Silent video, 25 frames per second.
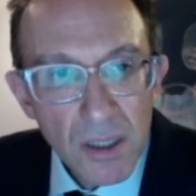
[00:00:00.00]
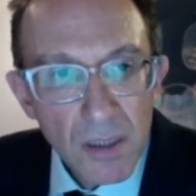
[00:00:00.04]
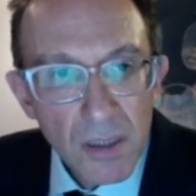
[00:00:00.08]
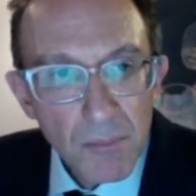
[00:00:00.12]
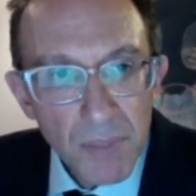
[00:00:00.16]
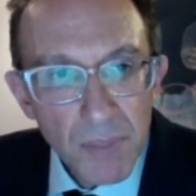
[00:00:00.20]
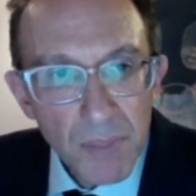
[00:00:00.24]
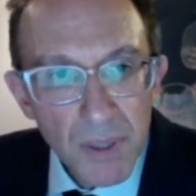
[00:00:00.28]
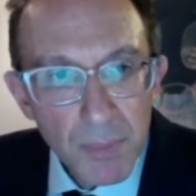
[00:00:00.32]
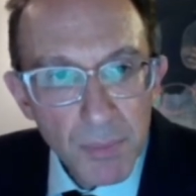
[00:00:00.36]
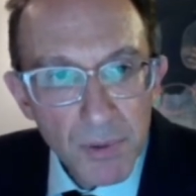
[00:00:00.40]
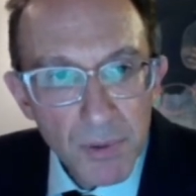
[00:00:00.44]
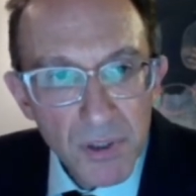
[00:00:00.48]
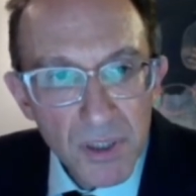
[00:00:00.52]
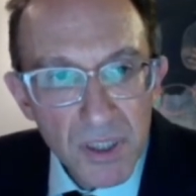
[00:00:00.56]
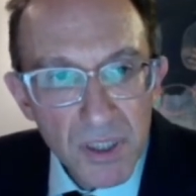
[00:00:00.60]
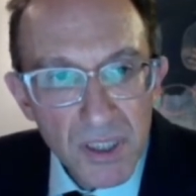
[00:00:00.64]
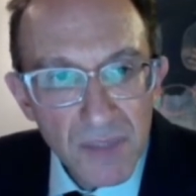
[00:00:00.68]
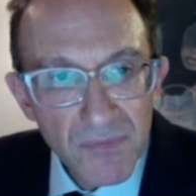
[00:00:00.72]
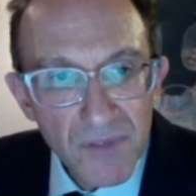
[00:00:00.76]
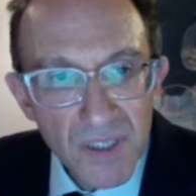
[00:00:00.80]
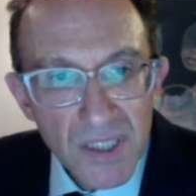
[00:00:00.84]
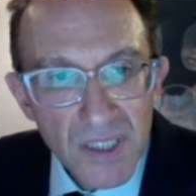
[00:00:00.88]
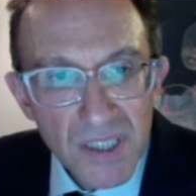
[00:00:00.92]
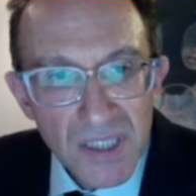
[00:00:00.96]
people are
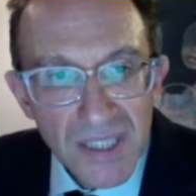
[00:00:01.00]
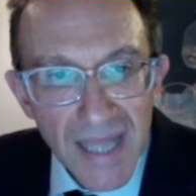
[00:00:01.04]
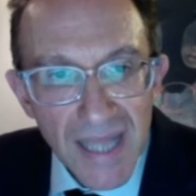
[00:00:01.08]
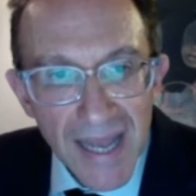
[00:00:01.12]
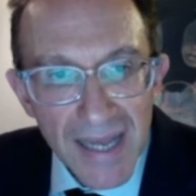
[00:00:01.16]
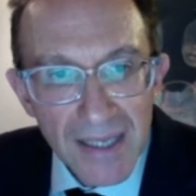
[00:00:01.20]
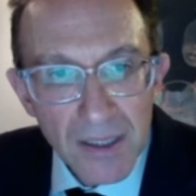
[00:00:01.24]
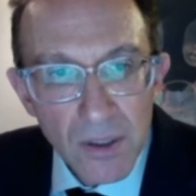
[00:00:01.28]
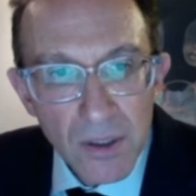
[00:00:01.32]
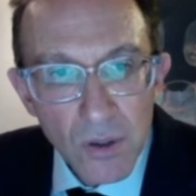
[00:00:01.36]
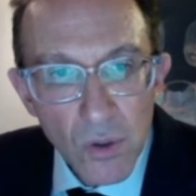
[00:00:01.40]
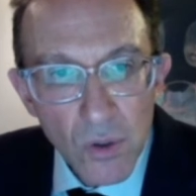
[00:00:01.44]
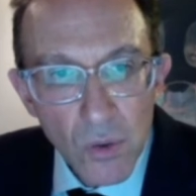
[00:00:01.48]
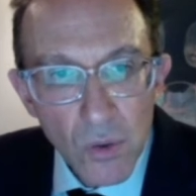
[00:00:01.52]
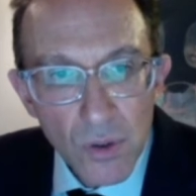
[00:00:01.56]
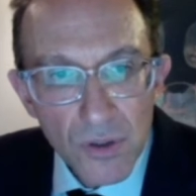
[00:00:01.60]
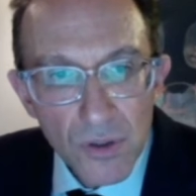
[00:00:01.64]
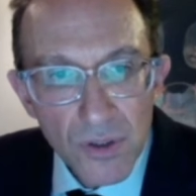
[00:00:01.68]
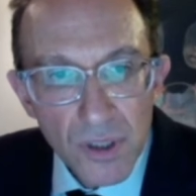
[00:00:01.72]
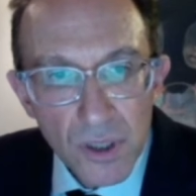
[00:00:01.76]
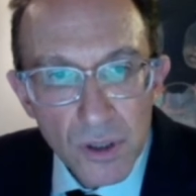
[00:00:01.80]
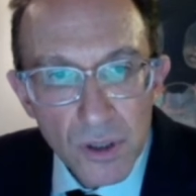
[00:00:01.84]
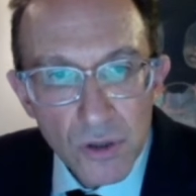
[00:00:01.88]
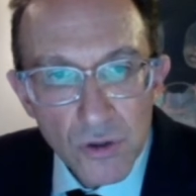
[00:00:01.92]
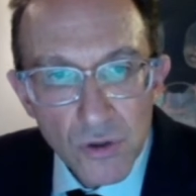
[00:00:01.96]
given a statin or the
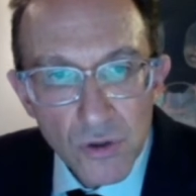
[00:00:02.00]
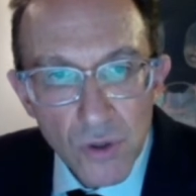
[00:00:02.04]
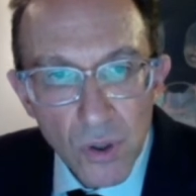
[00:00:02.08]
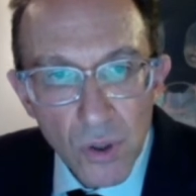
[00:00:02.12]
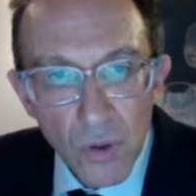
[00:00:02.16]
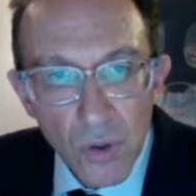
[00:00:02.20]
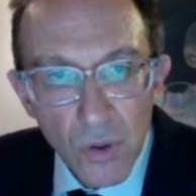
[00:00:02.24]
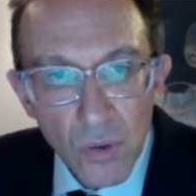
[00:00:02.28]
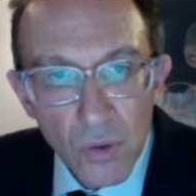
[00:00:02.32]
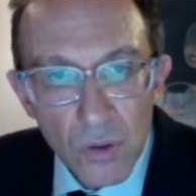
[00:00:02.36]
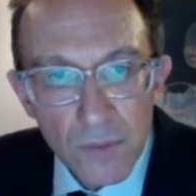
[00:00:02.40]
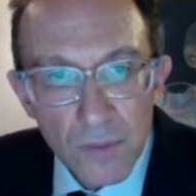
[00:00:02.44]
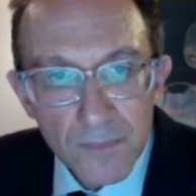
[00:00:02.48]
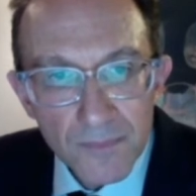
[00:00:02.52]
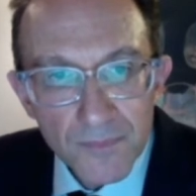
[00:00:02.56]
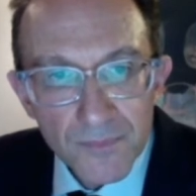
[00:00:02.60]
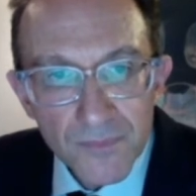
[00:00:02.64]
control,